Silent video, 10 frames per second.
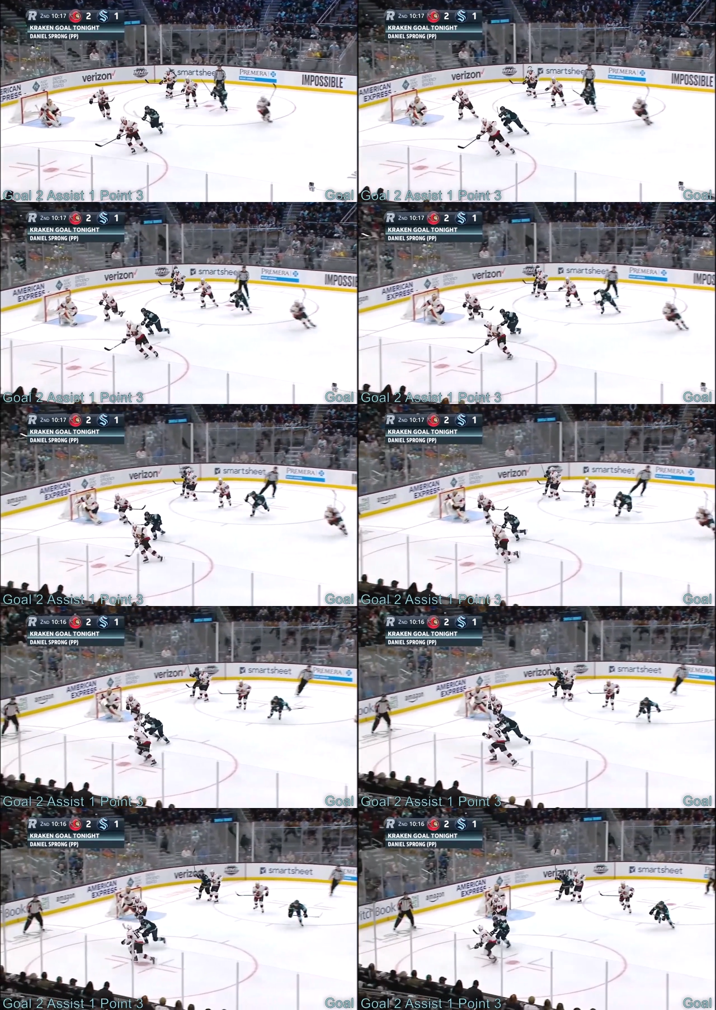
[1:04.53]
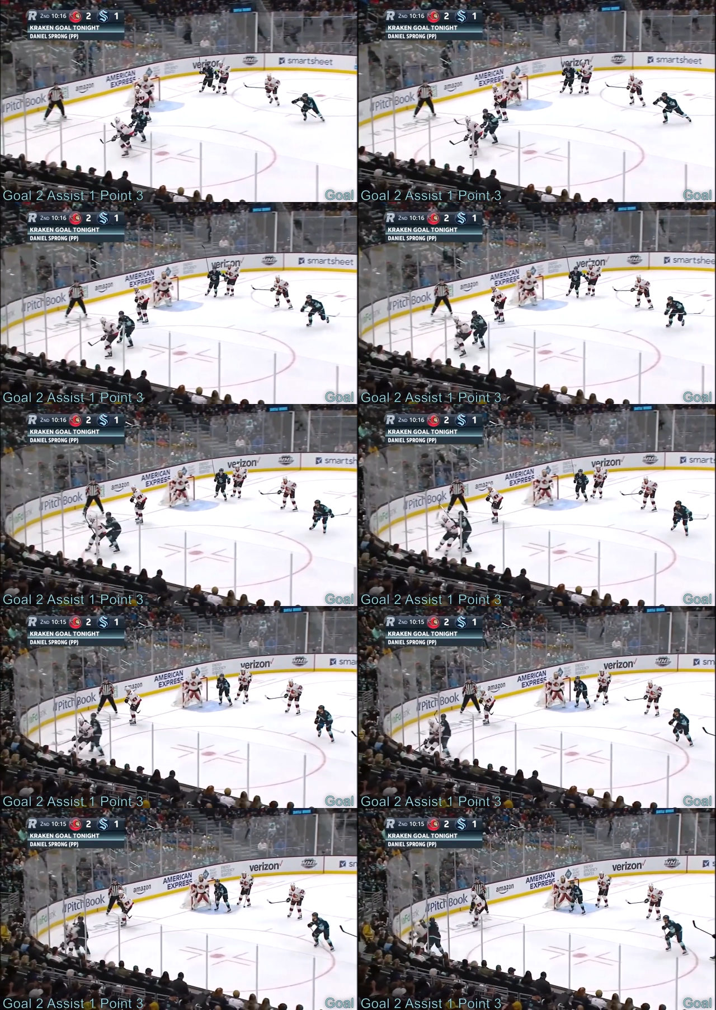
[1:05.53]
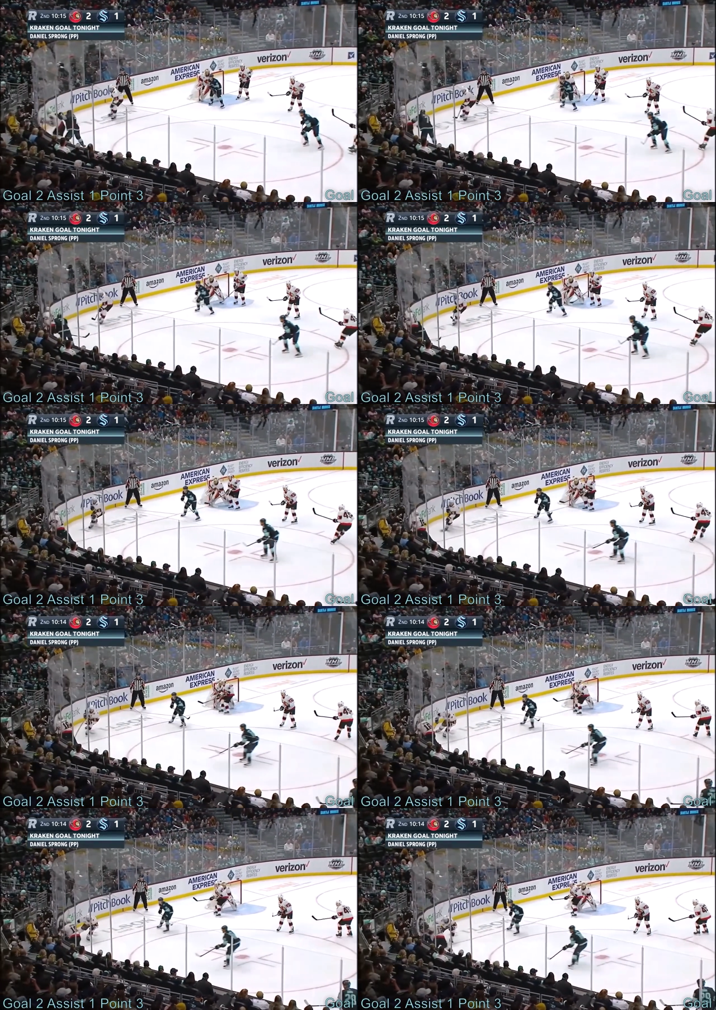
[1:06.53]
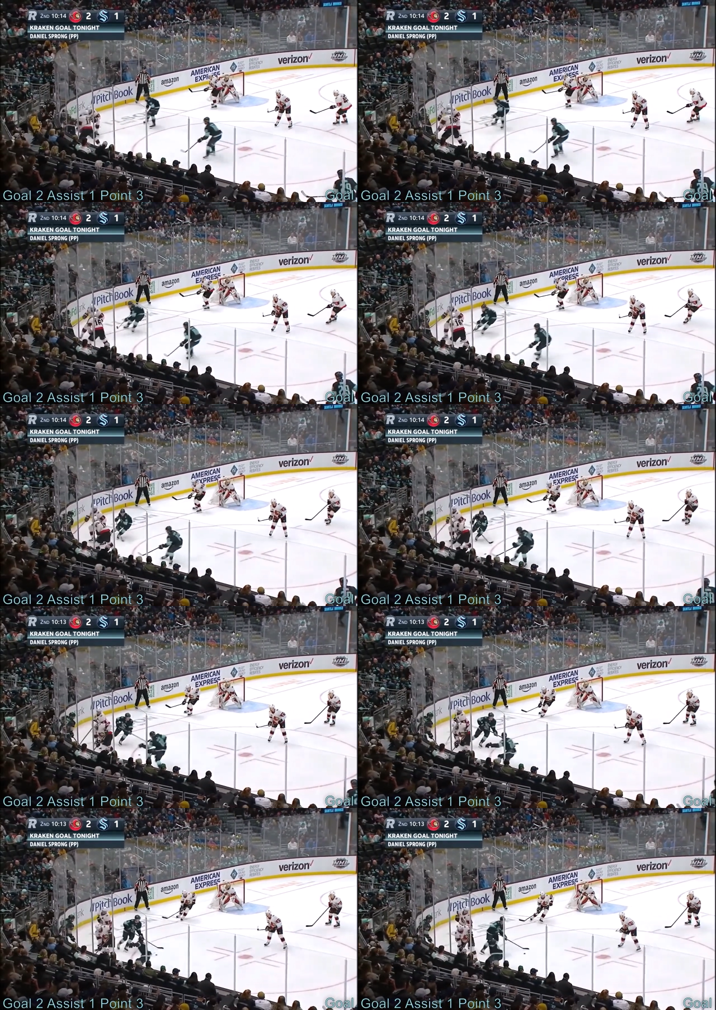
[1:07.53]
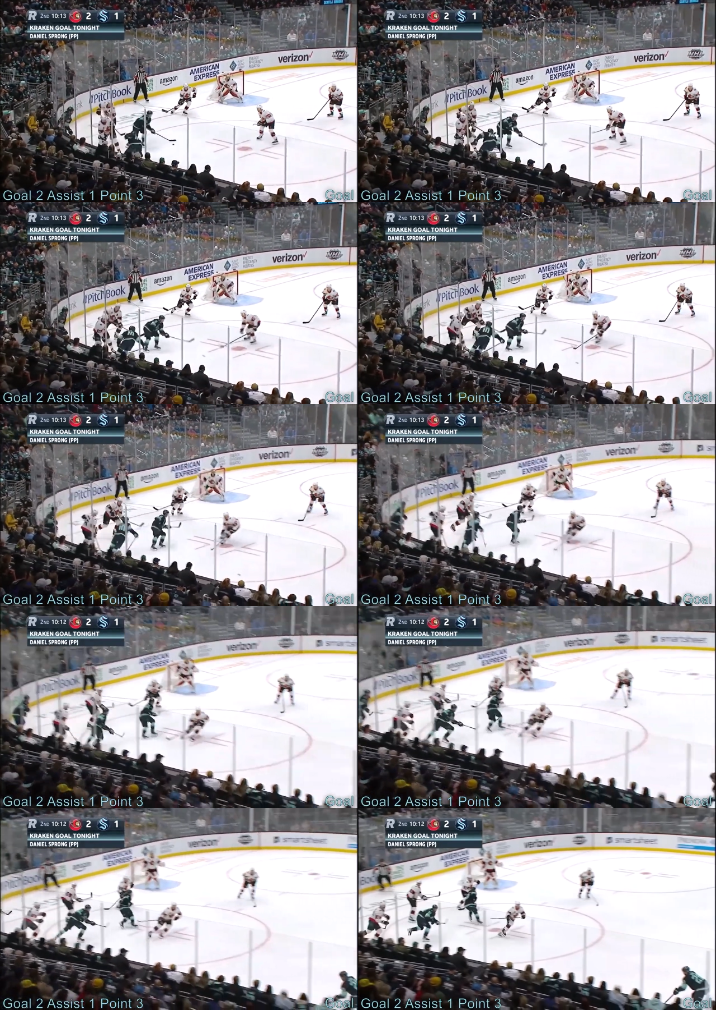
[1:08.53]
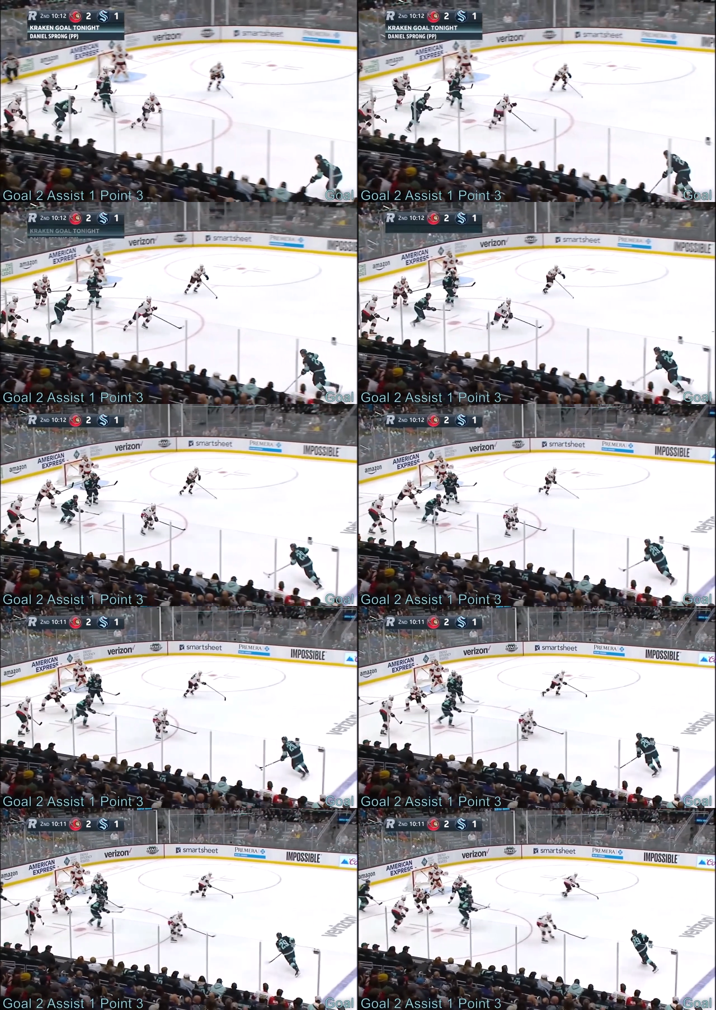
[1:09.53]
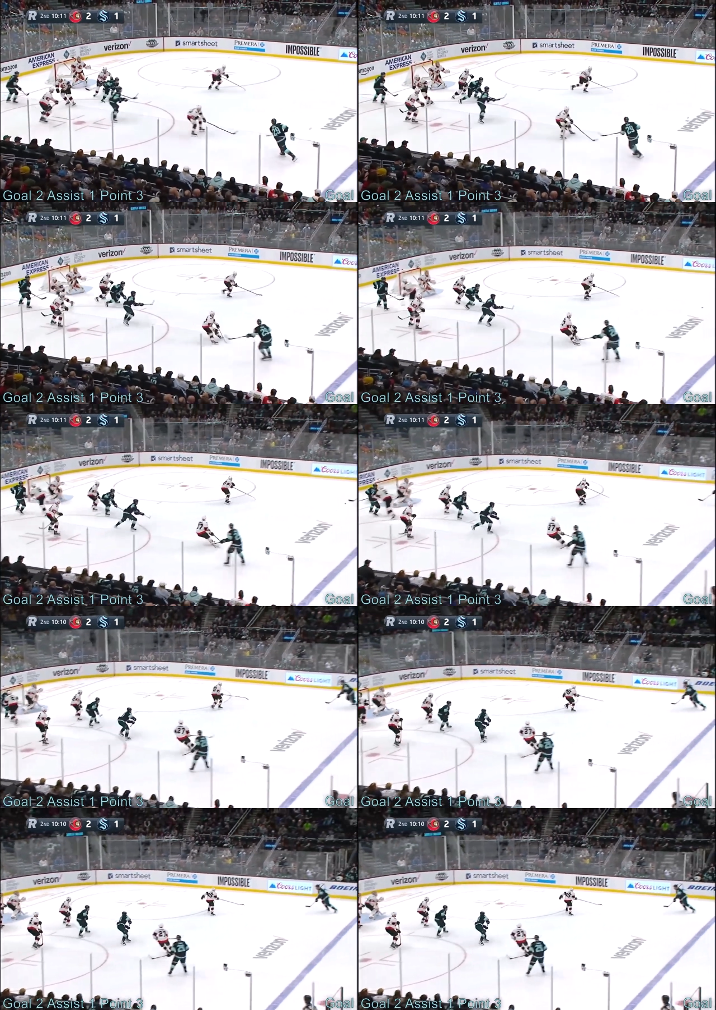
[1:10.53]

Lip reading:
No face is visible, so there are no lips to read.